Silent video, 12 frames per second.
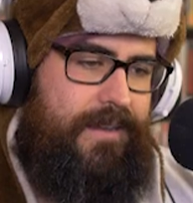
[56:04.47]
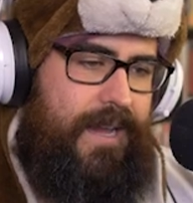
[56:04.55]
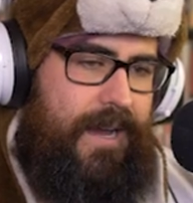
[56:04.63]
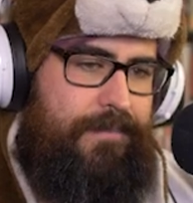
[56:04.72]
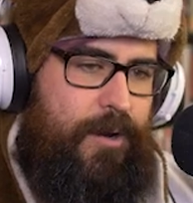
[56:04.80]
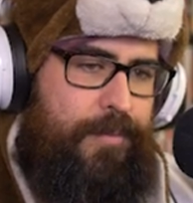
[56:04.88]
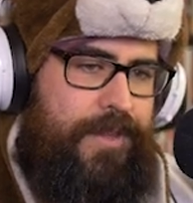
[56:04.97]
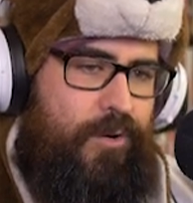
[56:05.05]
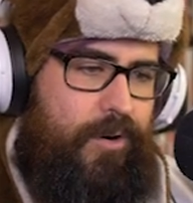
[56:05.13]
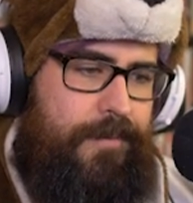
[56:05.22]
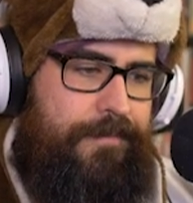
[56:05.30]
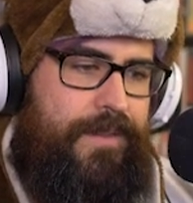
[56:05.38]
Yeah, open the
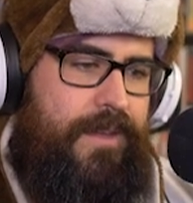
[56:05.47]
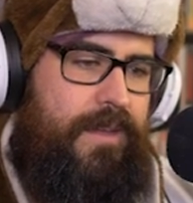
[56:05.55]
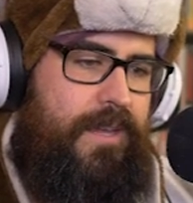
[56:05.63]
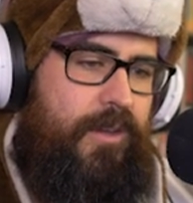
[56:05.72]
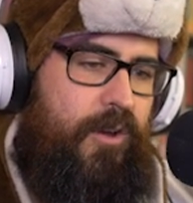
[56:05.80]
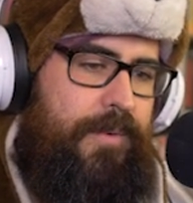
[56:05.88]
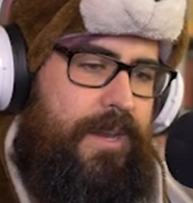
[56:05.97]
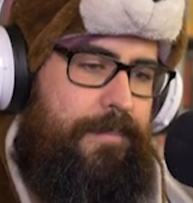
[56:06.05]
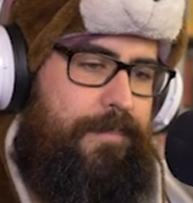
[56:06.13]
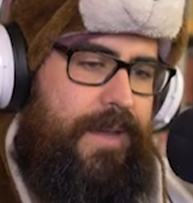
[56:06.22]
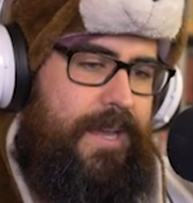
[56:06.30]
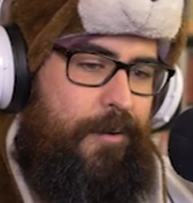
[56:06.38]
door. You want me
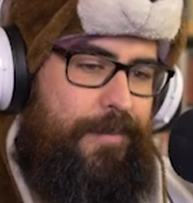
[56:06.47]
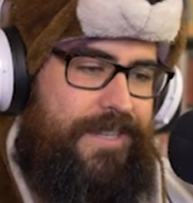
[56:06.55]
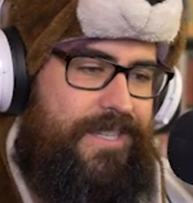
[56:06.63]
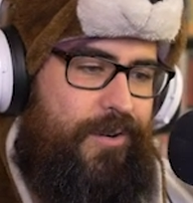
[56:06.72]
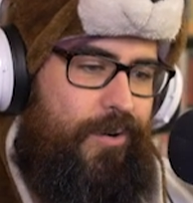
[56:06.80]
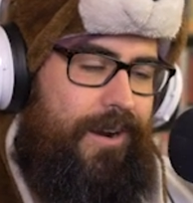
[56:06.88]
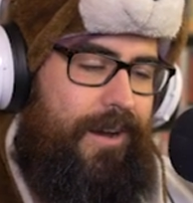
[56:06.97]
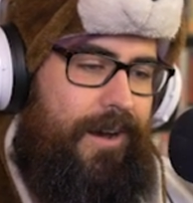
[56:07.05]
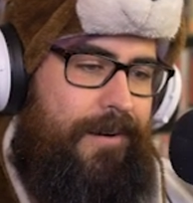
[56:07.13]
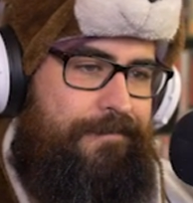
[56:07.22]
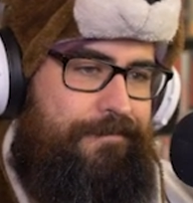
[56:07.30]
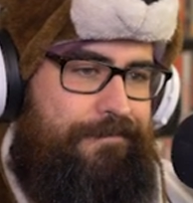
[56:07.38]
to pick open this door,
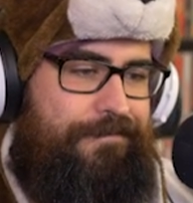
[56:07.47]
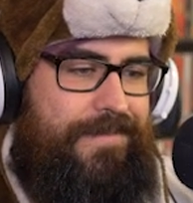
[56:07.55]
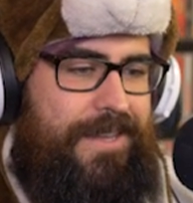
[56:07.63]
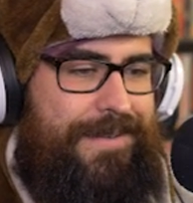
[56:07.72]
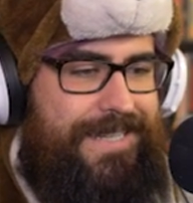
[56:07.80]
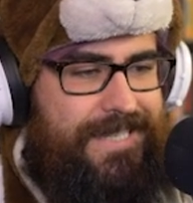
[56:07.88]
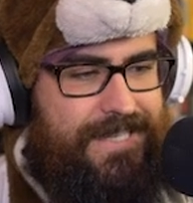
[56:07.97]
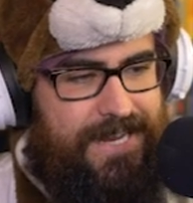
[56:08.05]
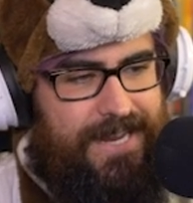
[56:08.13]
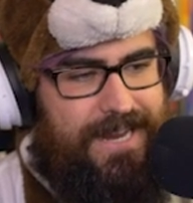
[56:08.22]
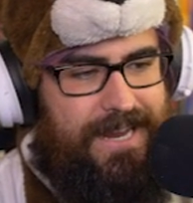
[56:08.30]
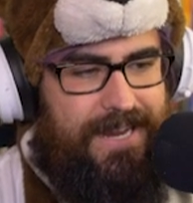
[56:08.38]
huh? Hmm, let me
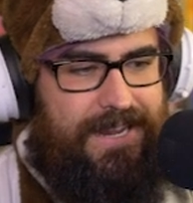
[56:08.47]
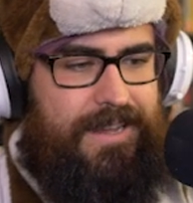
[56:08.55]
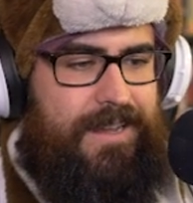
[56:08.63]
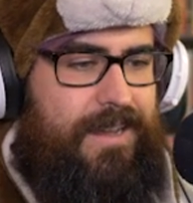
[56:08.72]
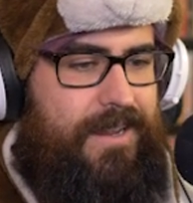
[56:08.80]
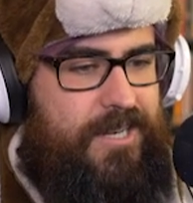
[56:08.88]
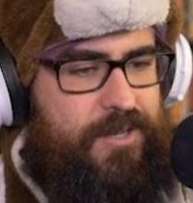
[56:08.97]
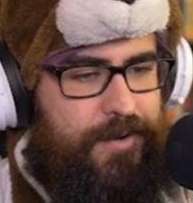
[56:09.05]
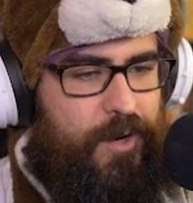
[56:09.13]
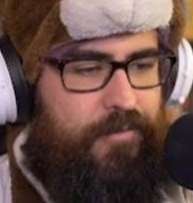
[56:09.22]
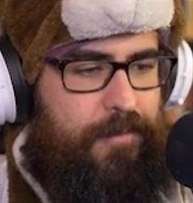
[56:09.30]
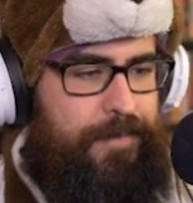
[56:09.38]
see. Get you
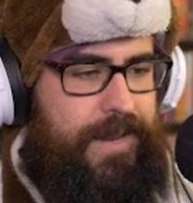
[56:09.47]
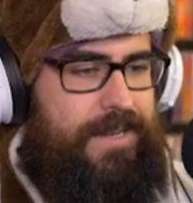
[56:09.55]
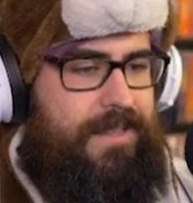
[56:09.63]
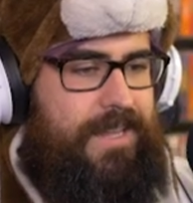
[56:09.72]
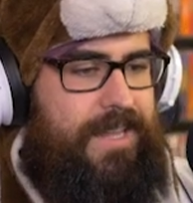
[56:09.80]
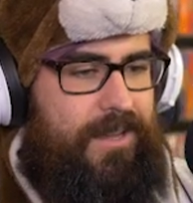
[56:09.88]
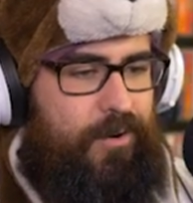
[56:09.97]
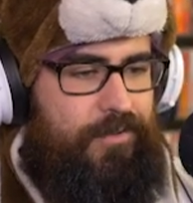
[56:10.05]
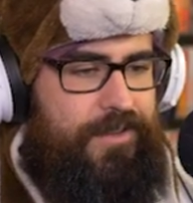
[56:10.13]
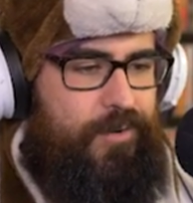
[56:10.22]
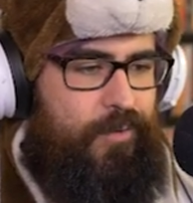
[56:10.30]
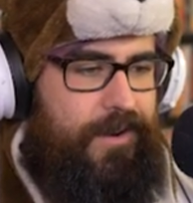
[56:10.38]
bent over and peek to the
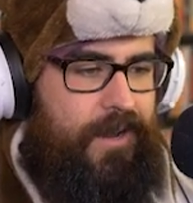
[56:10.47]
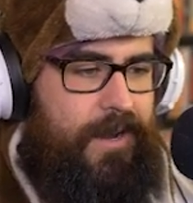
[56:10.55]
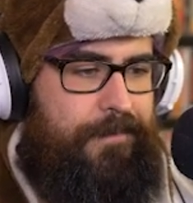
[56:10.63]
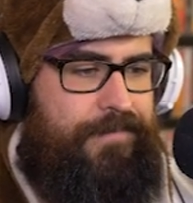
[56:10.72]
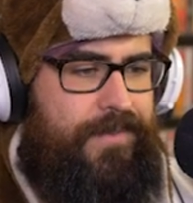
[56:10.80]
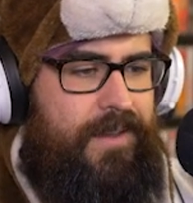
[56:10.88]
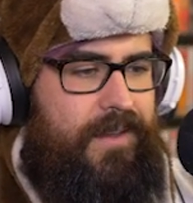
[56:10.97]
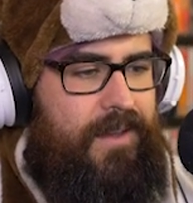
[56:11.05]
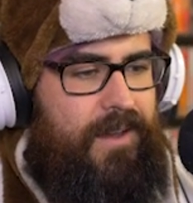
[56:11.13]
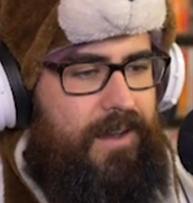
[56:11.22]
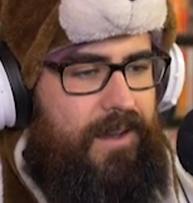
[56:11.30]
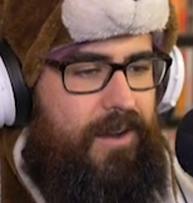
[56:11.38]
keyhole of the doorknob.
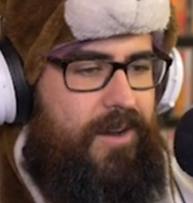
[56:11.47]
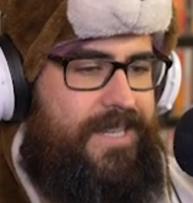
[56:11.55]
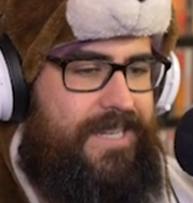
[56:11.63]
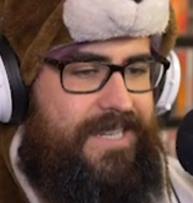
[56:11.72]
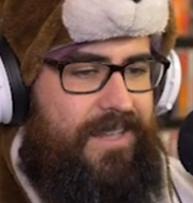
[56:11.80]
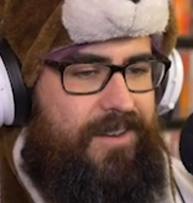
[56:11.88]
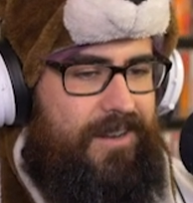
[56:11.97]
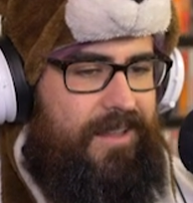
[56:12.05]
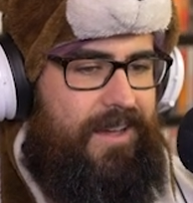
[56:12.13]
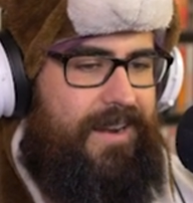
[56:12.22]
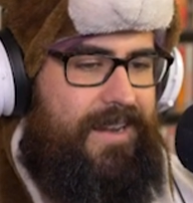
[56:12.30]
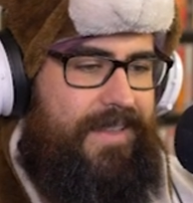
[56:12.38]
Ah. Oh, it's a cylinder
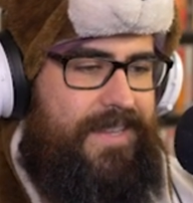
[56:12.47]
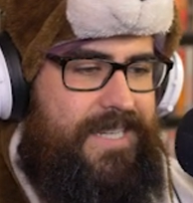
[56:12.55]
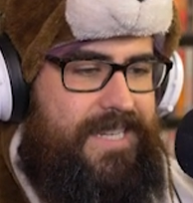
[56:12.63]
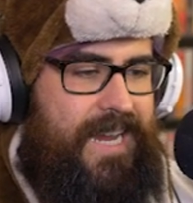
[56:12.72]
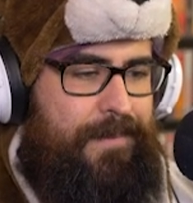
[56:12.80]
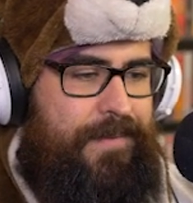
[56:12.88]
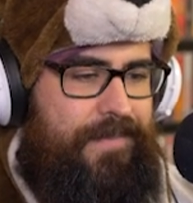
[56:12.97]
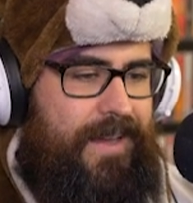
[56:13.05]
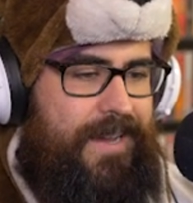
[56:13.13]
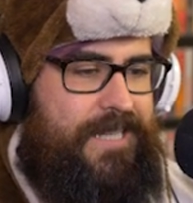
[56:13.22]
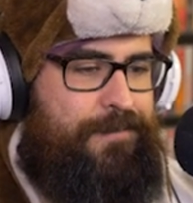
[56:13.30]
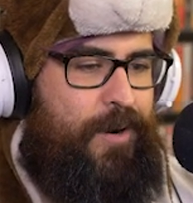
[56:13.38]
lock. Now, this type of
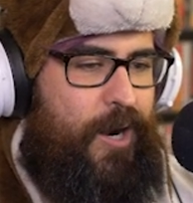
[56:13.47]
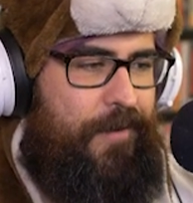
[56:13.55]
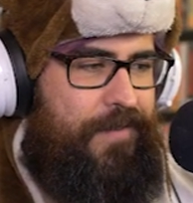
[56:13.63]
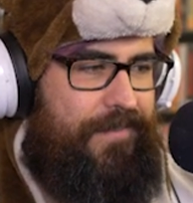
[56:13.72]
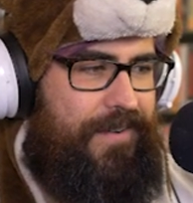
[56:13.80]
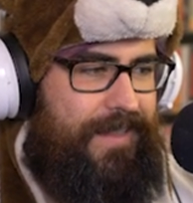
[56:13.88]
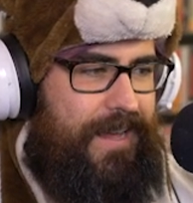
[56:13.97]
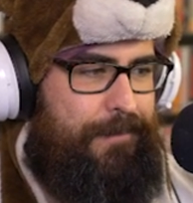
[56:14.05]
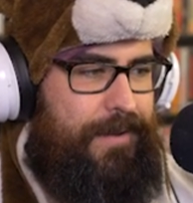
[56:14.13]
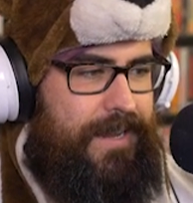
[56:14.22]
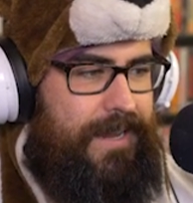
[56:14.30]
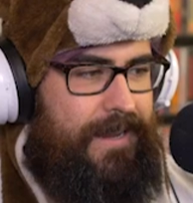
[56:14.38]
lock is perfect for
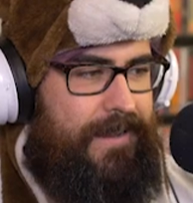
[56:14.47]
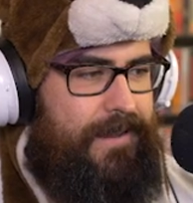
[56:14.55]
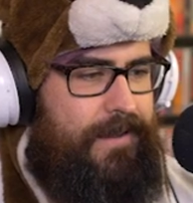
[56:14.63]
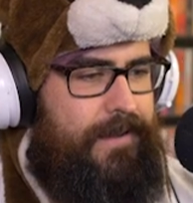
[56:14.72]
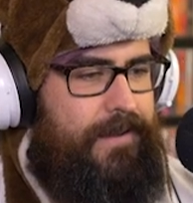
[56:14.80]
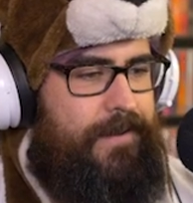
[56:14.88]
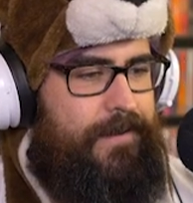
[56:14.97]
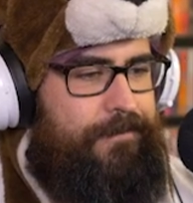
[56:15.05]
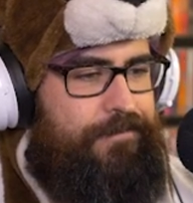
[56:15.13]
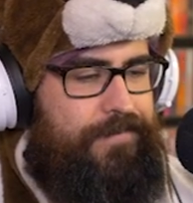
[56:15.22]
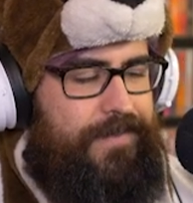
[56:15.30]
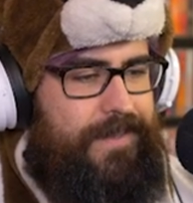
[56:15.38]
lock picking. Um,
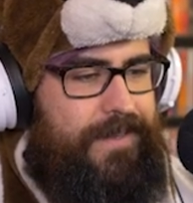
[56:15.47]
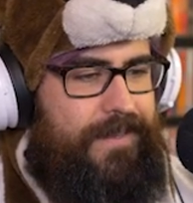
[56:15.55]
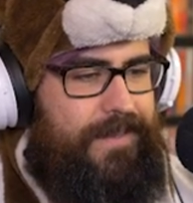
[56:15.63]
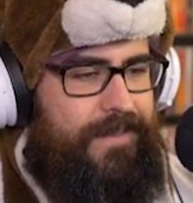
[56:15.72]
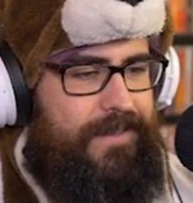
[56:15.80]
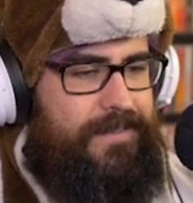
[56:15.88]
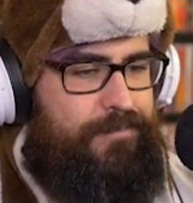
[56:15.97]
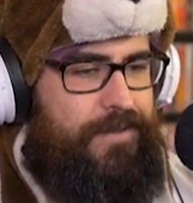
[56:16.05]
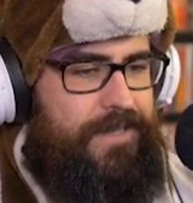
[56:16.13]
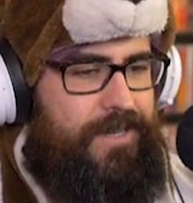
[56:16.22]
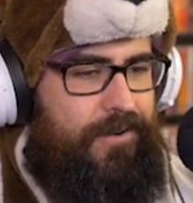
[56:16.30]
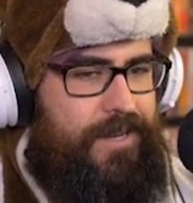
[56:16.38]
yes,
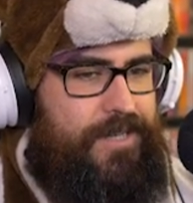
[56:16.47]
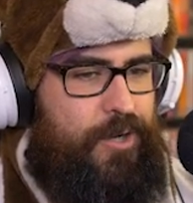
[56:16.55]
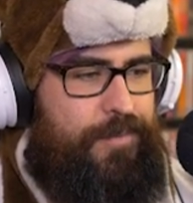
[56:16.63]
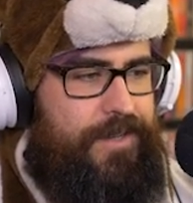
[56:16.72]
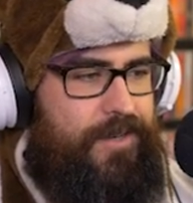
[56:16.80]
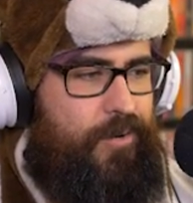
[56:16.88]
please, Kokichi, open the